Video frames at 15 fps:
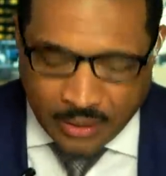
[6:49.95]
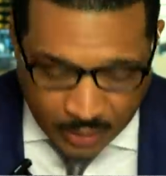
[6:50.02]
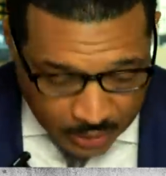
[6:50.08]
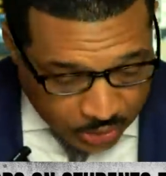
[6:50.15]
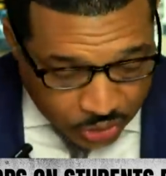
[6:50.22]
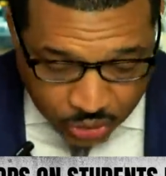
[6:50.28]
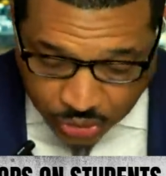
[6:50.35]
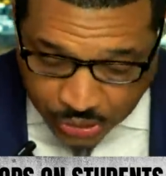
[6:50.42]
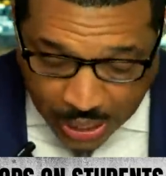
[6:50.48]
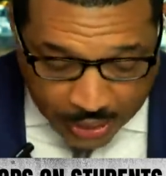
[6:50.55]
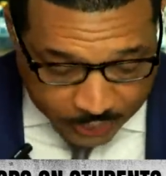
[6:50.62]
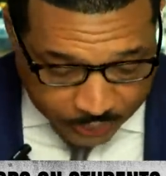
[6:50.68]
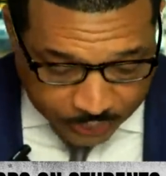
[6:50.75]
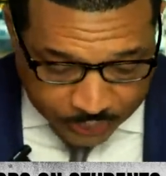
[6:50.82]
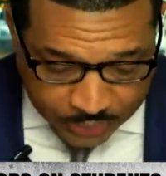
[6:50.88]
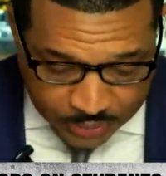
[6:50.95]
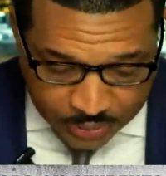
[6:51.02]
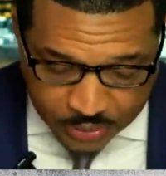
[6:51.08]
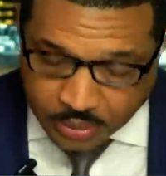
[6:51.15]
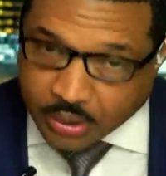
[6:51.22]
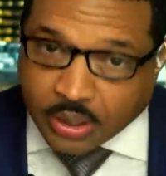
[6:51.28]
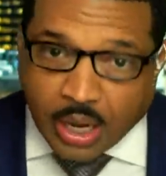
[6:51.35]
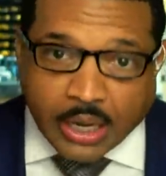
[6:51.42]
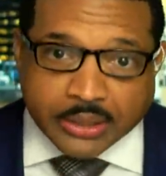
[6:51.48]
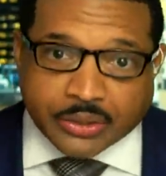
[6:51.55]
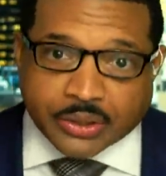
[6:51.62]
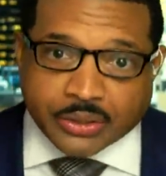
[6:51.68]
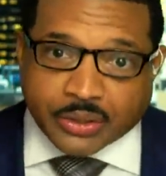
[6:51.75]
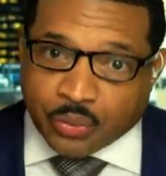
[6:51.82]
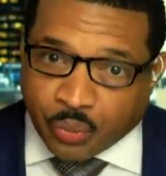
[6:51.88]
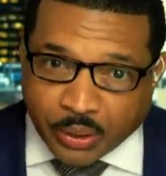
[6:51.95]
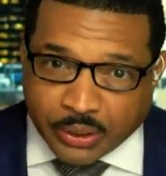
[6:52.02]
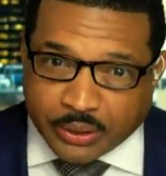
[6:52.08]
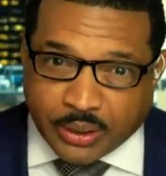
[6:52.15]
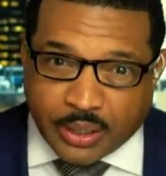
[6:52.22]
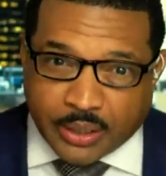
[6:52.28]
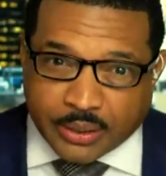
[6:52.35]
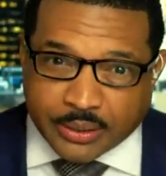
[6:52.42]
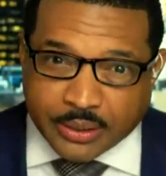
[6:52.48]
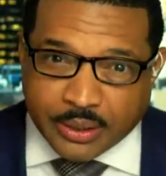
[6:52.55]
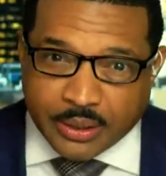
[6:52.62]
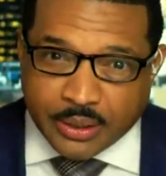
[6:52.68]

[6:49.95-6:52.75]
It shocks the conscience, it really does.